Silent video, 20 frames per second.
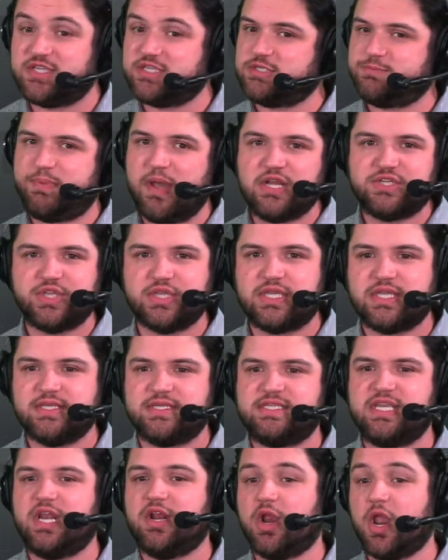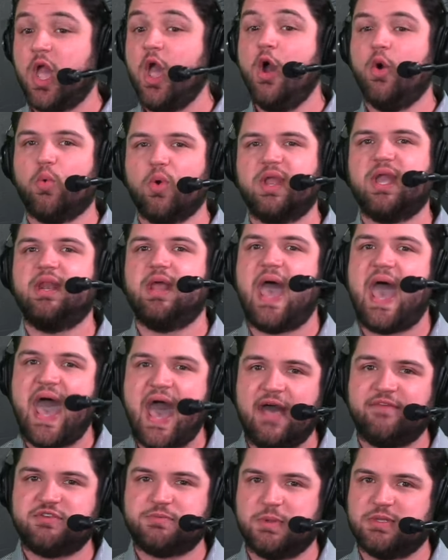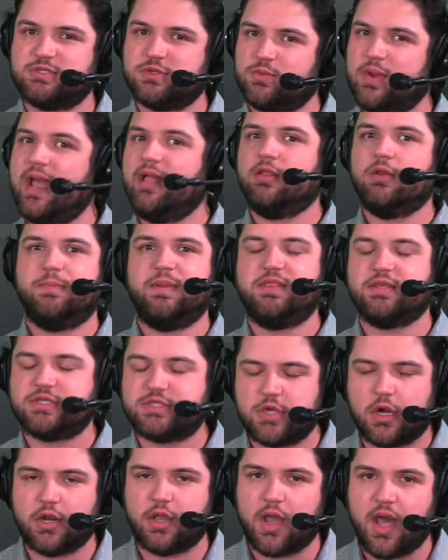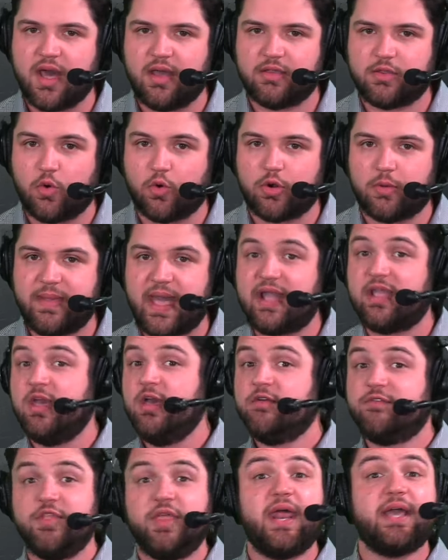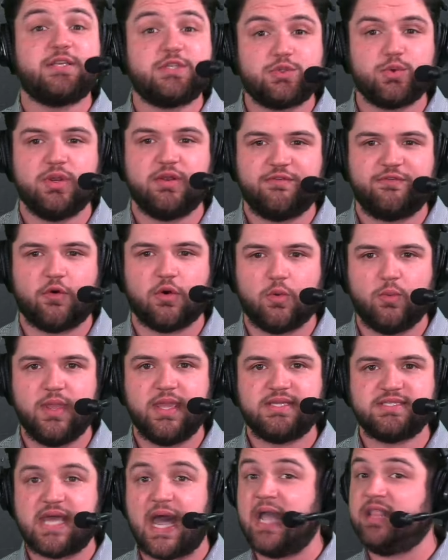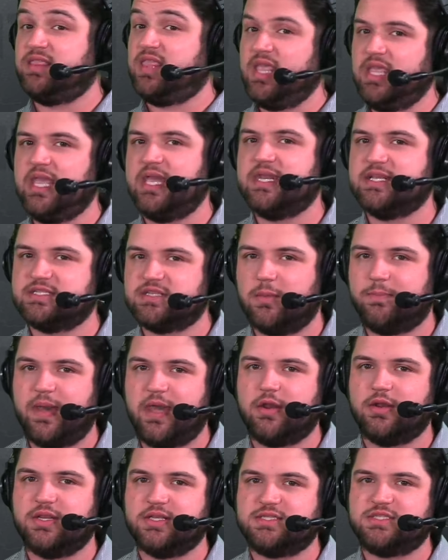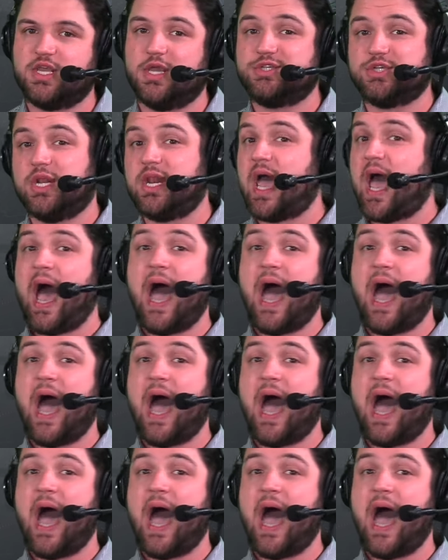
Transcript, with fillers: especially considering we're going to have Spencer Rattler be the starting quarterback for the next 3 to 4 weeks. I think it is the better decision.